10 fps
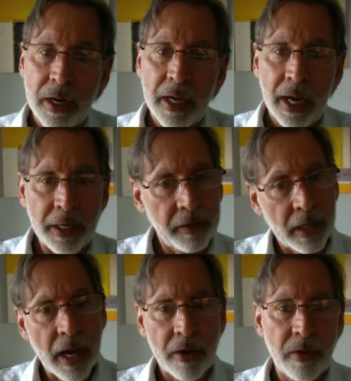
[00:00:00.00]
And in the
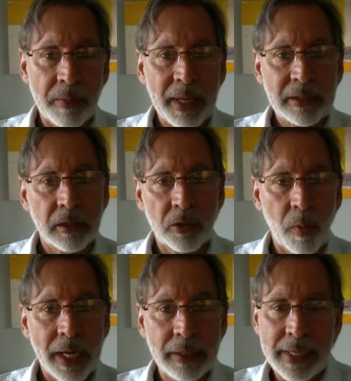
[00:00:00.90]
gutter, it makes its
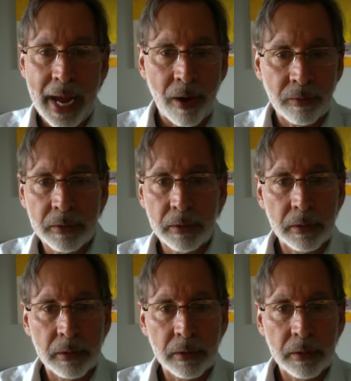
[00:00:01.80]
way down